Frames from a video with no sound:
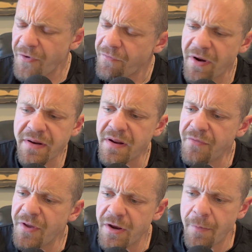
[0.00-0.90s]
I've already done a
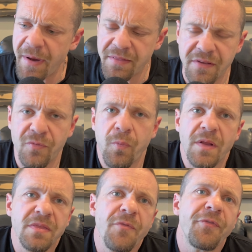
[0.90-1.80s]
video about
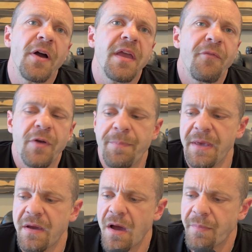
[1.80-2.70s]
What the fuck have we
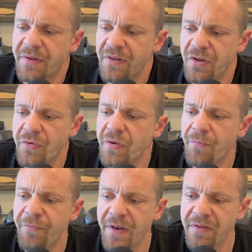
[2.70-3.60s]
become as a YouTube
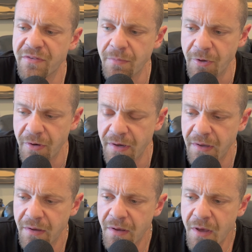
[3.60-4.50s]
fitness community?